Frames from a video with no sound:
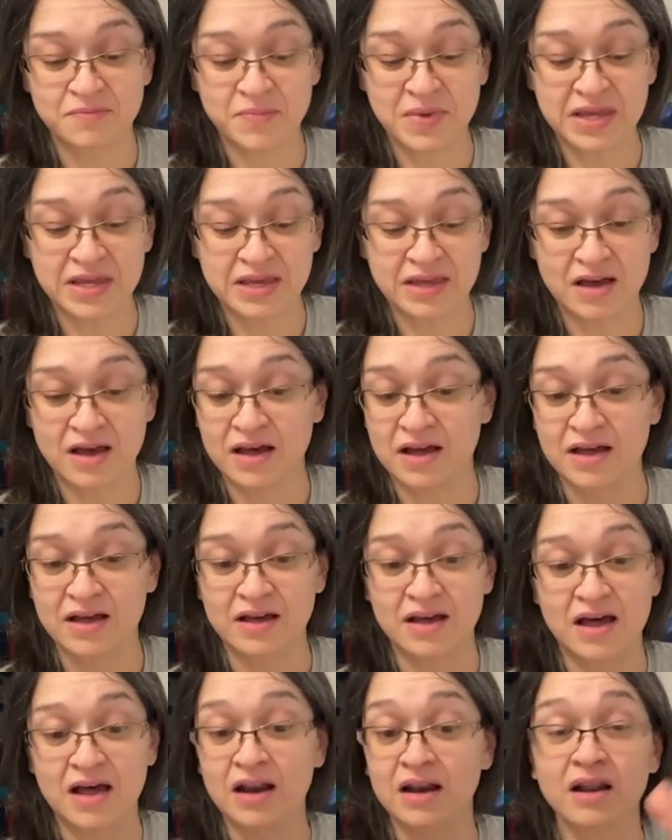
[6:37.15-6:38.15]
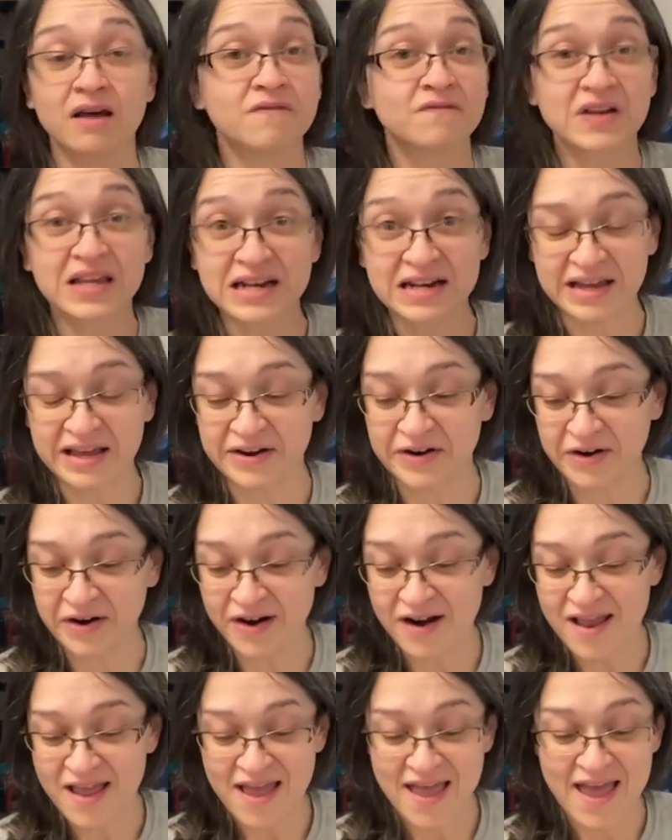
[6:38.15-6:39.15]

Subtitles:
me a lovely letter.